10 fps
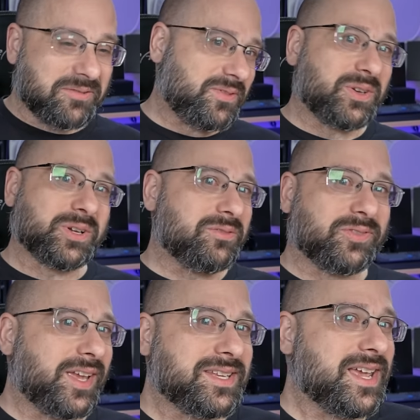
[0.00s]
I feel
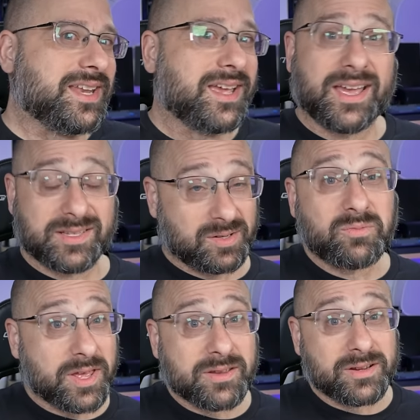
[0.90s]
conflicted as
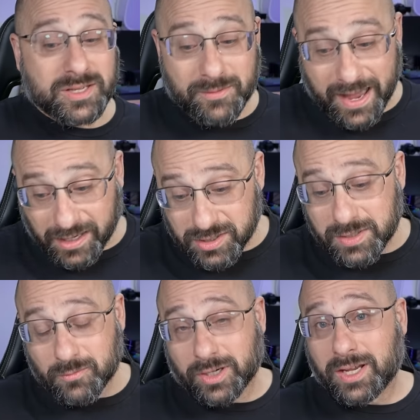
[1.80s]
to whether you
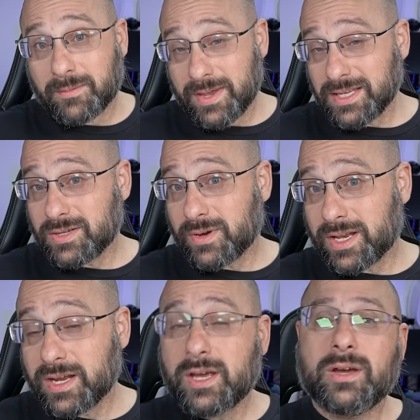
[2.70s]
actually want to commit to
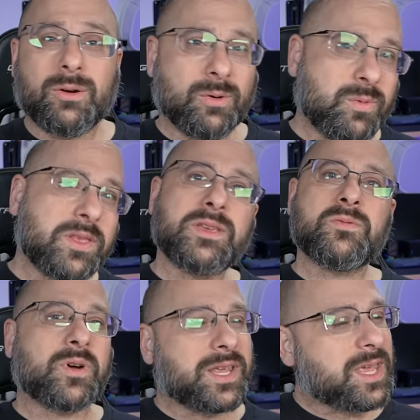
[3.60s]
it or whether
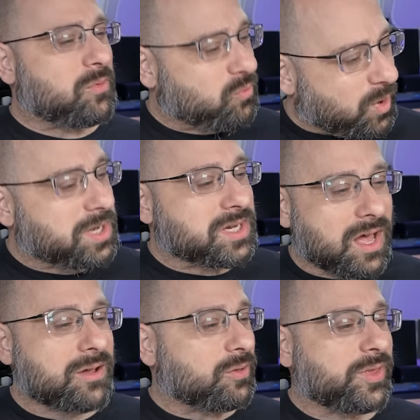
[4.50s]
you want to get
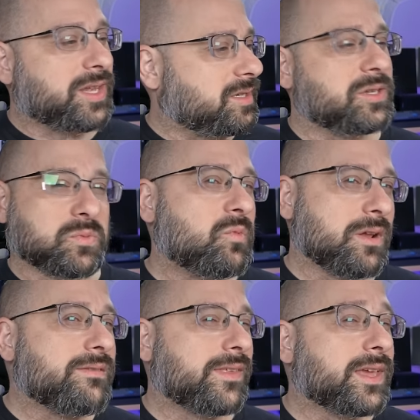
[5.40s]
one goggle that does
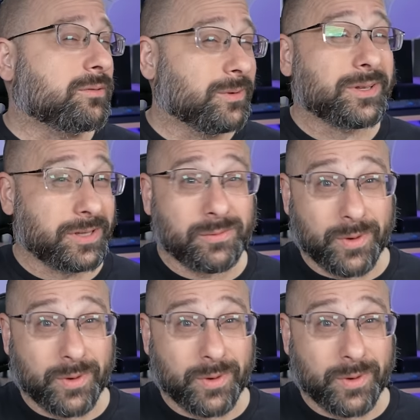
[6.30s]
one thing really